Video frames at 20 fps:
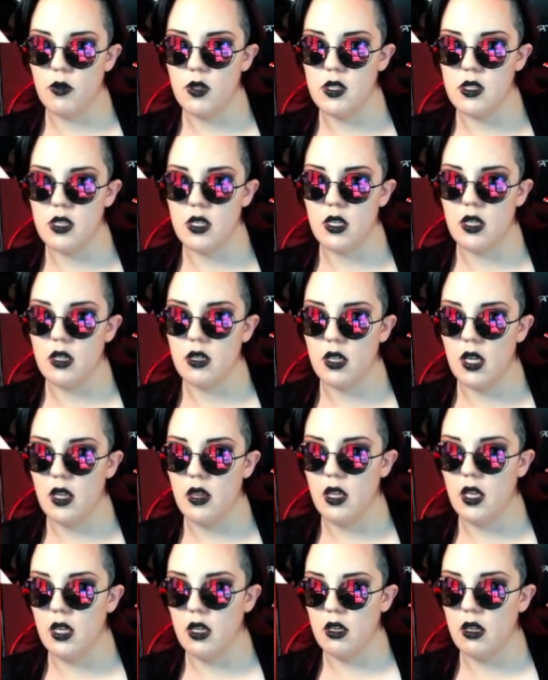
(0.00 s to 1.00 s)
Wednesday,
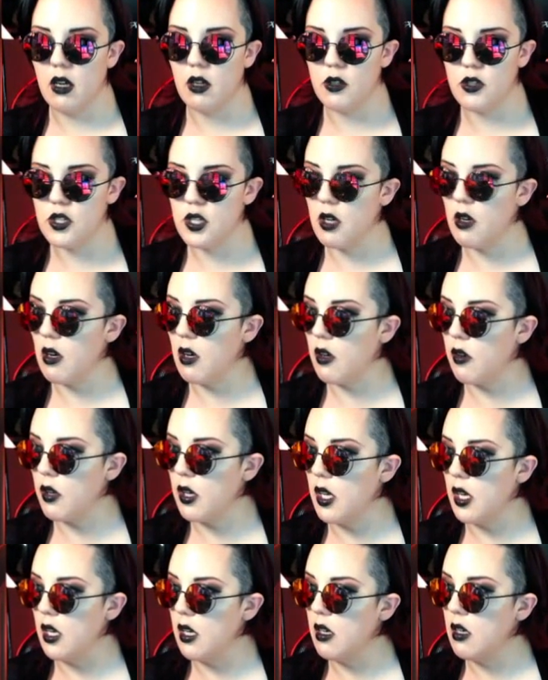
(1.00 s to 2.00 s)
and then I'll share a
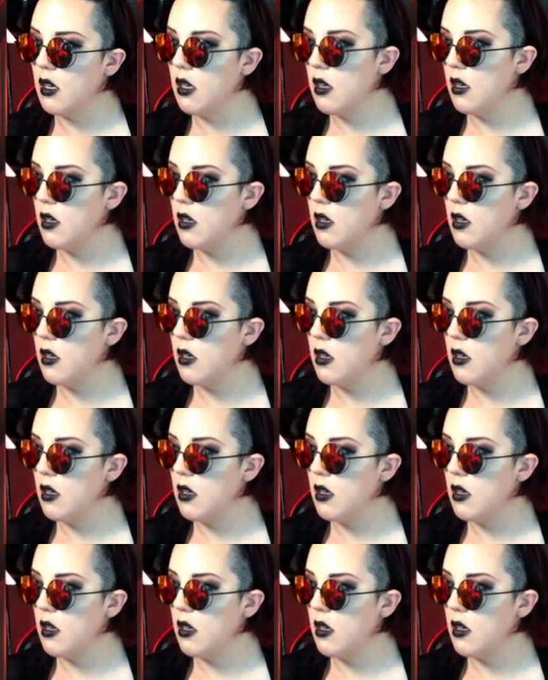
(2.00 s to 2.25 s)
grid,